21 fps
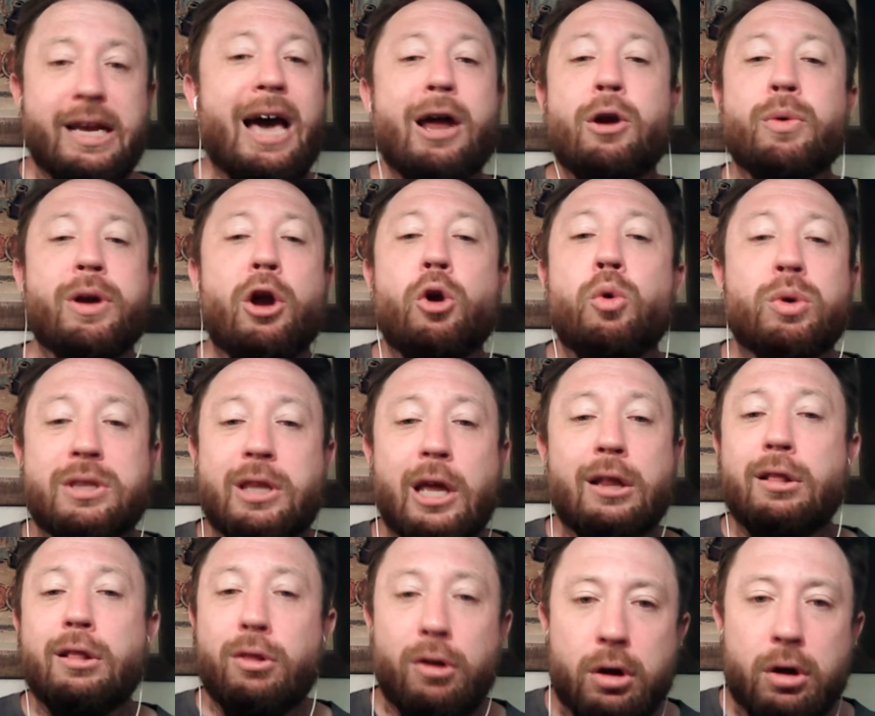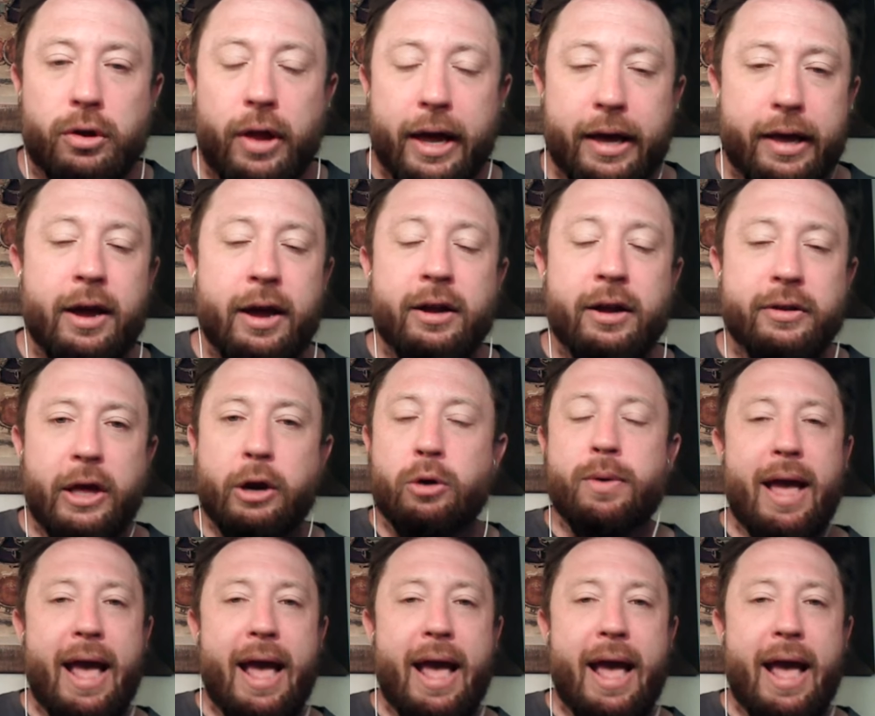I don't care what they look like. They don't